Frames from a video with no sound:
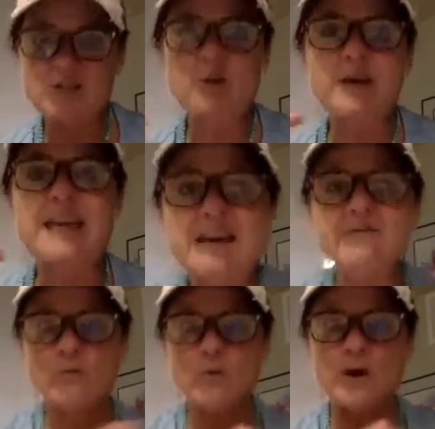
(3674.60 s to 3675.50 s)
So give
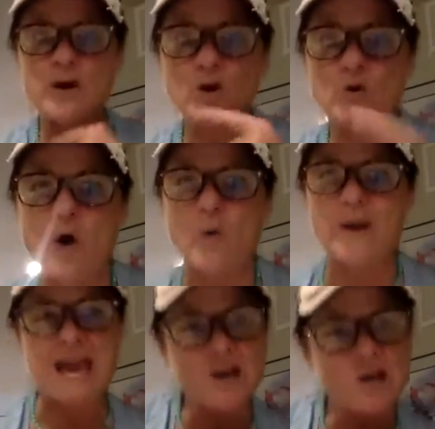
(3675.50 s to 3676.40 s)
what you're
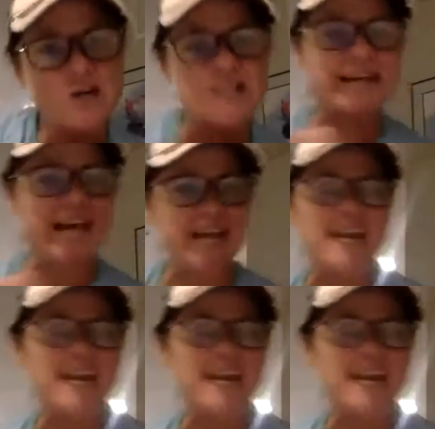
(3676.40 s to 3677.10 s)
growing energy.